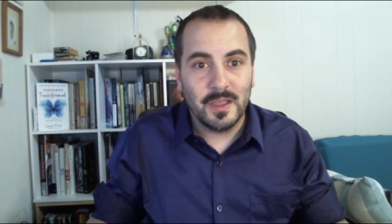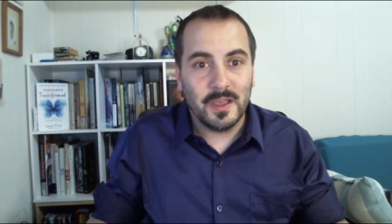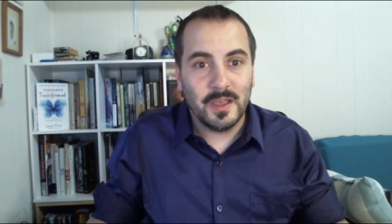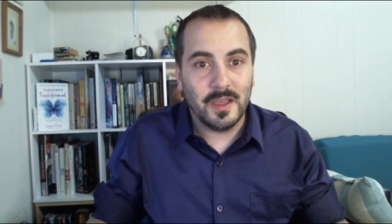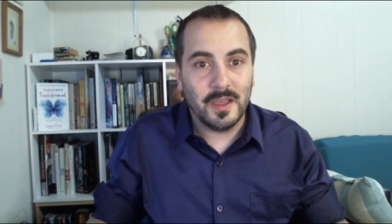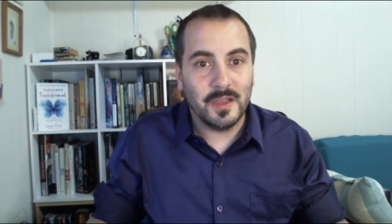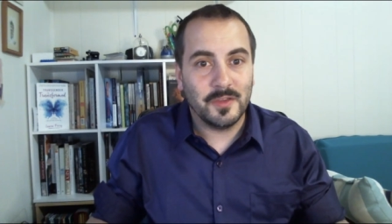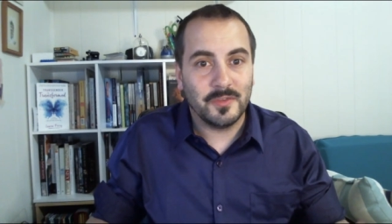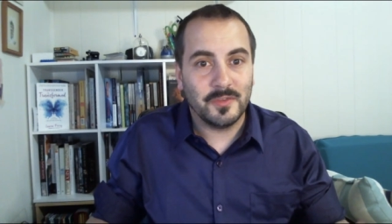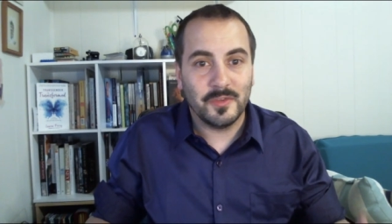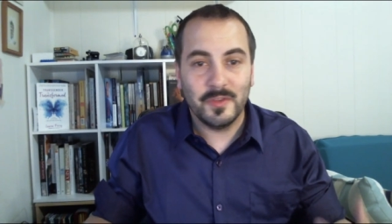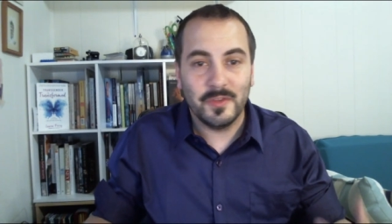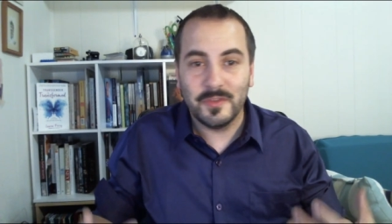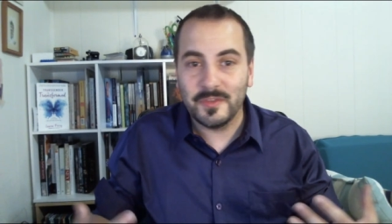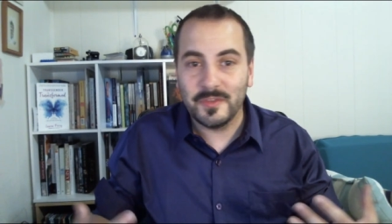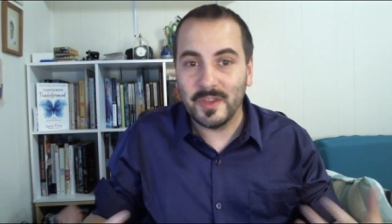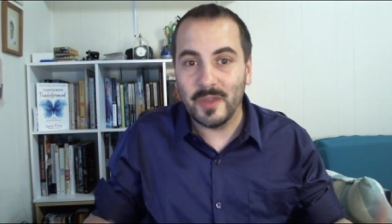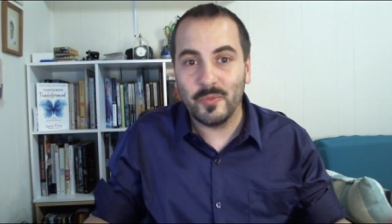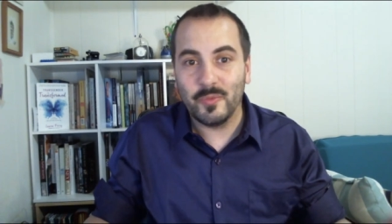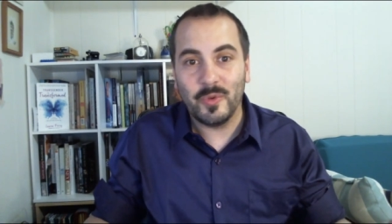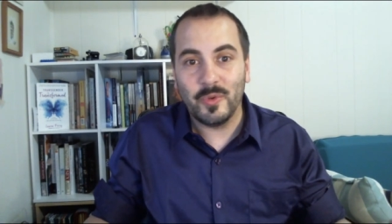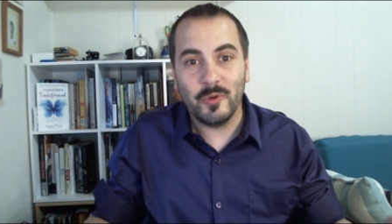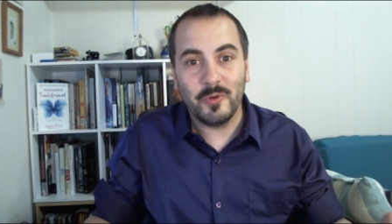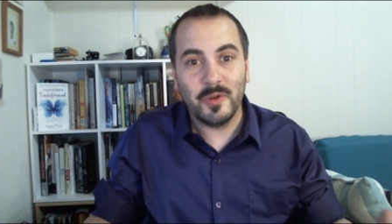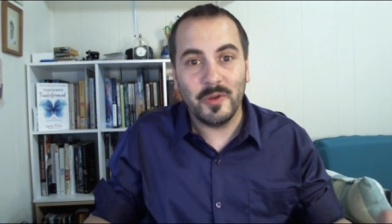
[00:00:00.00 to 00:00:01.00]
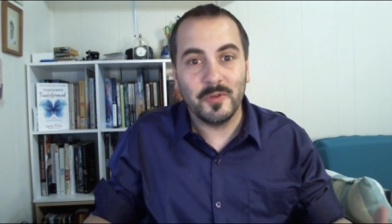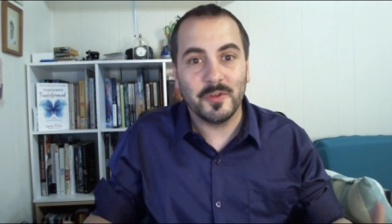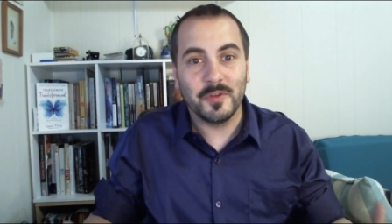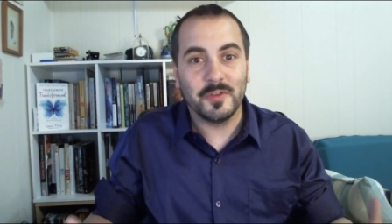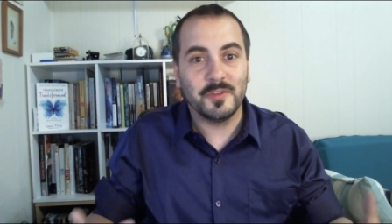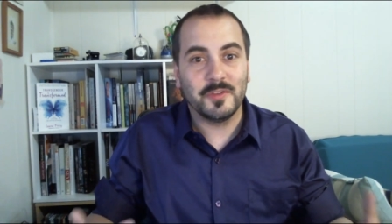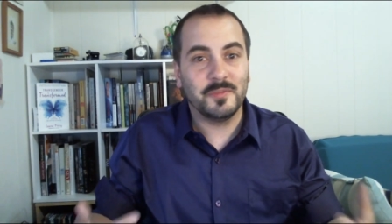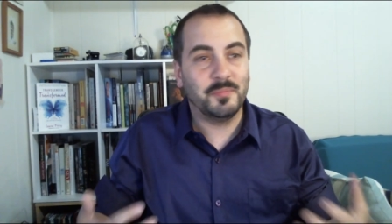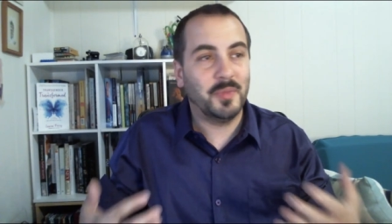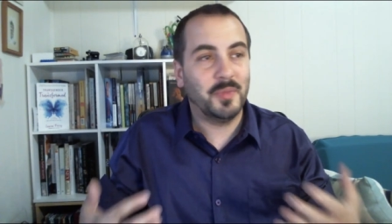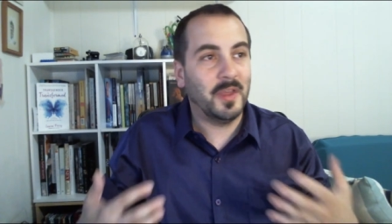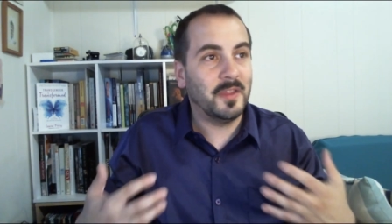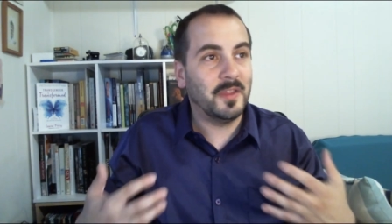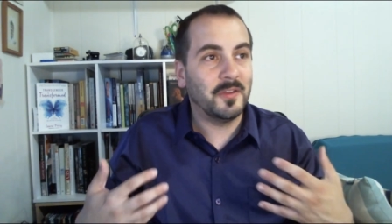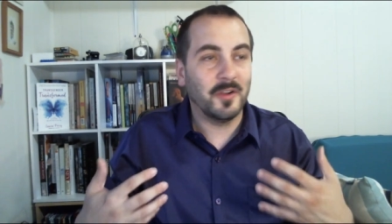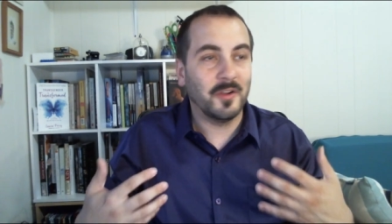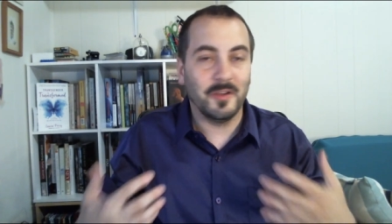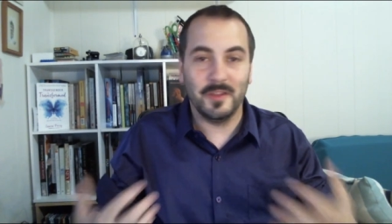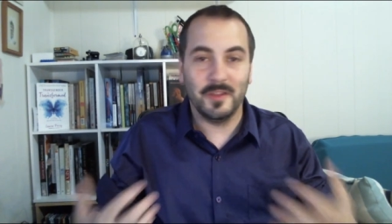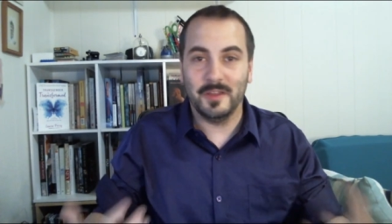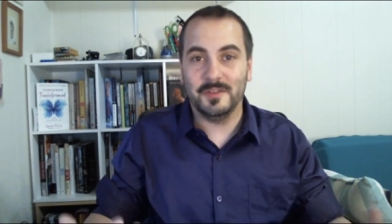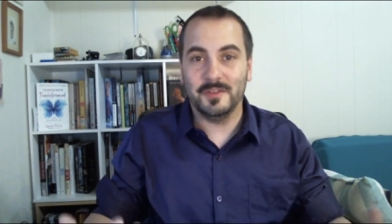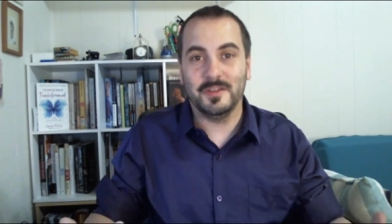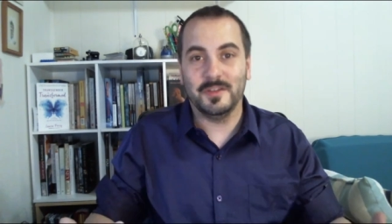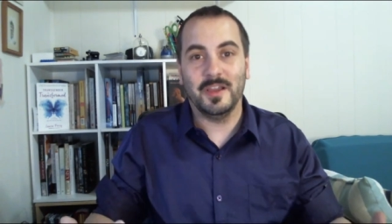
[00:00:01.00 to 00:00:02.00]
And so this time we were able to spend
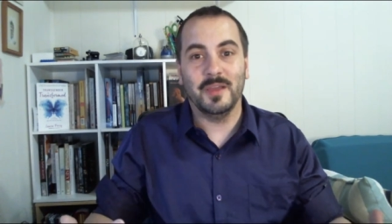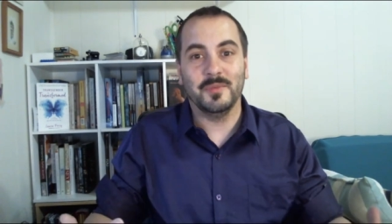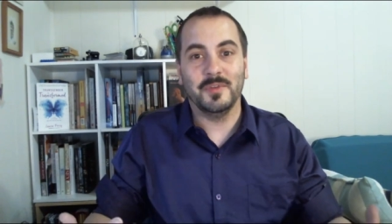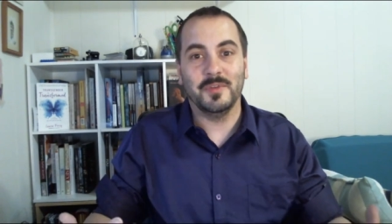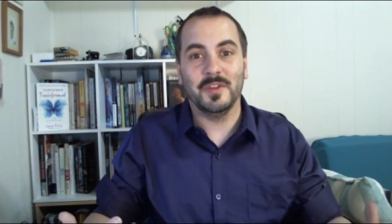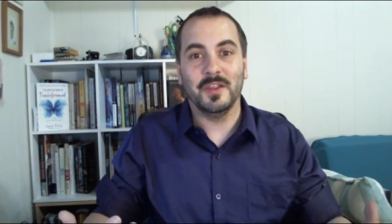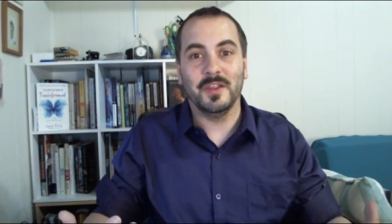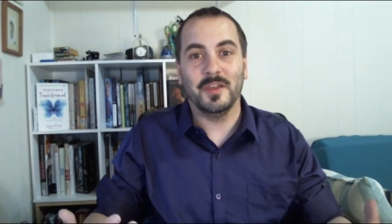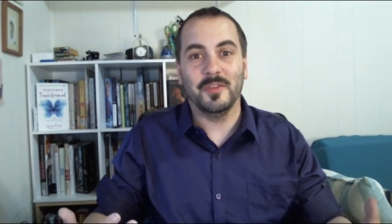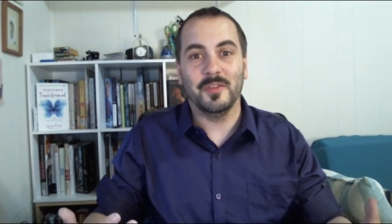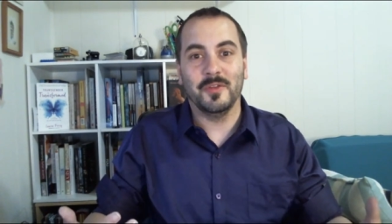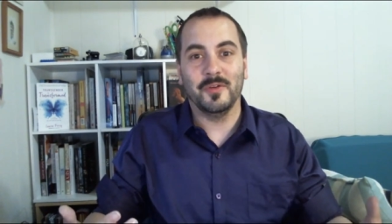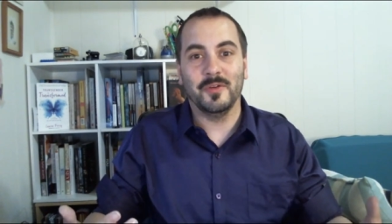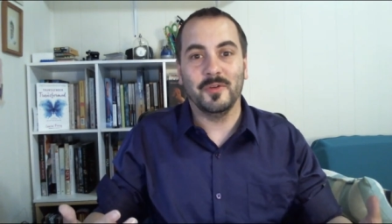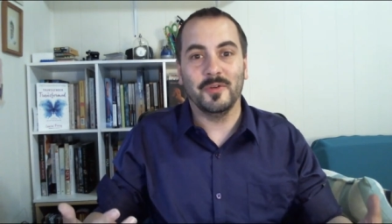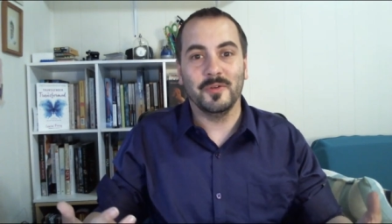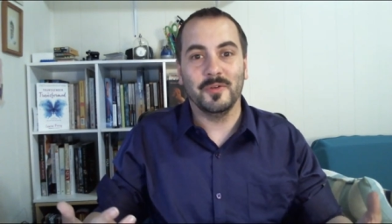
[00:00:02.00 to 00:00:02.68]
all that time together